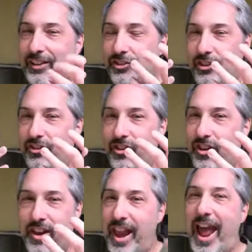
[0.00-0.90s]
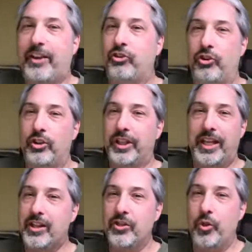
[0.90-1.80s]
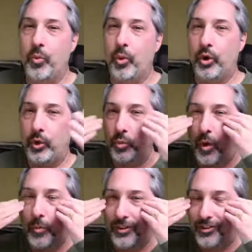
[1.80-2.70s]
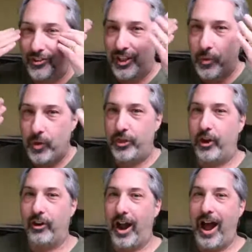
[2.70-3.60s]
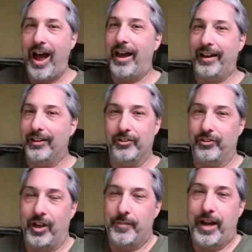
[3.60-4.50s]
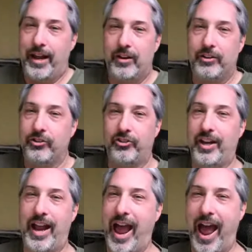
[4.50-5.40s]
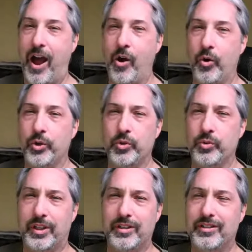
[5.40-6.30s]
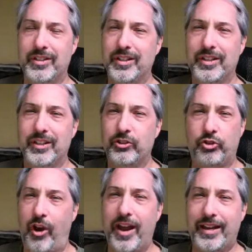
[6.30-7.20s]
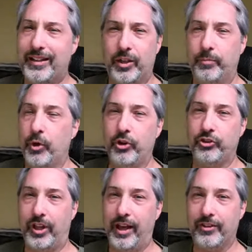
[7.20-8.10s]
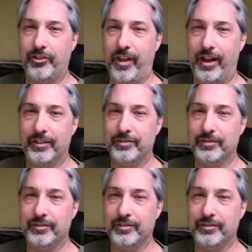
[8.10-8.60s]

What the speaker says: just natural in the world, what we see with our eyes. I mean, I don't understand how you can try and commercialize that.